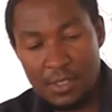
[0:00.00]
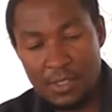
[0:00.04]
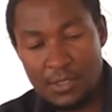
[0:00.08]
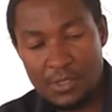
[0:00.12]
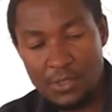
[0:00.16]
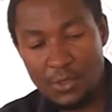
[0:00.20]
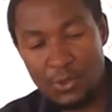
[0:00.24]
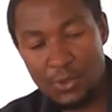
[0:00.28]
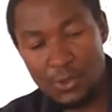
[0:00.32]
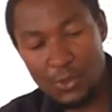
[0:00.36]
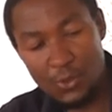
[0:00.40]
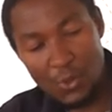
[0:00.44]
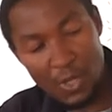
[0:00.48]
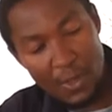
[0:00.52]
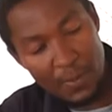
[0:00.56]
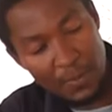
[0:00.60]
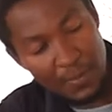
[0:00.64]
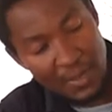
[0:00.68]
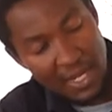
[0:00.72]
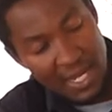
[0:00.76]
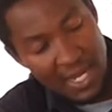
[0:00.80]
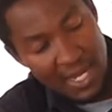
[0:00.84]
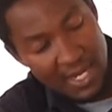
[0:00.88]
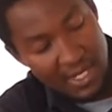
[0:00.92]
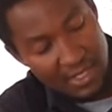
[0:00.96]
So you
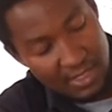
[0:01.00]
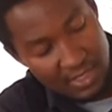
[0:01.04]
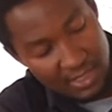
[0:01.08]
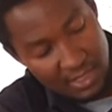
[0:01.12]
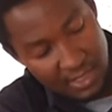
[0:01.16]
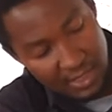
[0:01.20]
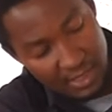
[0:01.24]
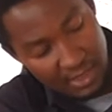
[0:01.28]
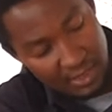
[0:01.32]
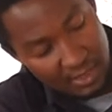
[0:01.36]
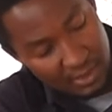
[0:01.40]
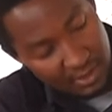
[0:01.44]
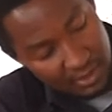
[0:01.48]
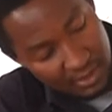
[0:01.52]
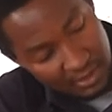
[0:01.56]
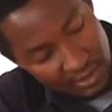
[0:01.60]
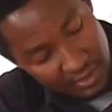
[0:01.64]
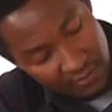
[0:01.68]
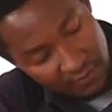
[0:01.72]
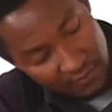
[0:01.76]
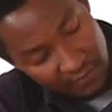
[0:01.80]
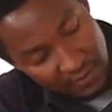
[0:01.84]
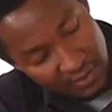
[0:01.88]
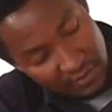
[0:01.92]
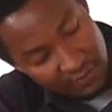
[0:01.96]
apply it here in
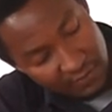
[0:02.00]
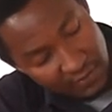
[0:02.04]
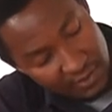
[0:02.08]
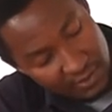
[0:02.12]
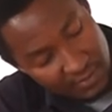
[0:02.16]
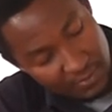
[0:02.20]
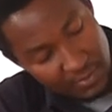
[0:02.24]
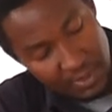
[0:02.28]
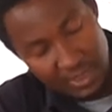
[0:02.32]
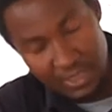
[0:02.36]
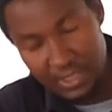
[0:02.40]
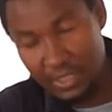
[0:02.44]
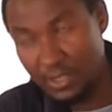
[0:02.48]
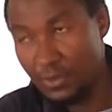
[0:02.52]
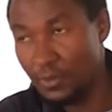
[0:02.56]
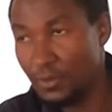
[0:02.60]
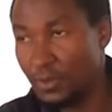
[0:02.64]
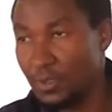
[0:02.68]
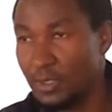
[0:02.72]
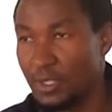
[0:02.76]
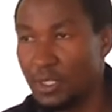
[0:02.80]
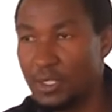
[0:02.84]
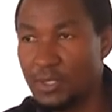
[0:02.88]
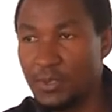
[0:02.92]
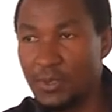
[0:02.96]
the velvet
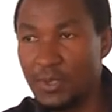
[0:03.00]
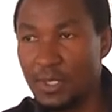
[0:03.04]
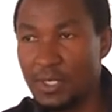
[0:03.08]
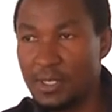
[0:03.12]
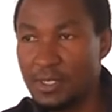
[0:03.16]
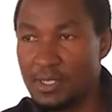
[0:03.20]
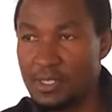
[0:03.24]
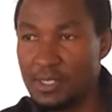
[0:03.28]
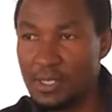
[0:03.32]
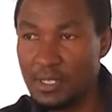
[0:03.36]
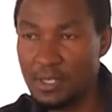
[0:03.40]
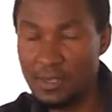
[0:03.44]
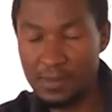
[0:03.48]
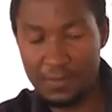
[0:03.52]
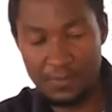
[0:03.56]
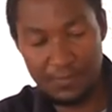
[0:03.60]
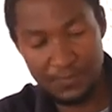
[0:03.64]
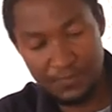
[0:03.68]
material that you can see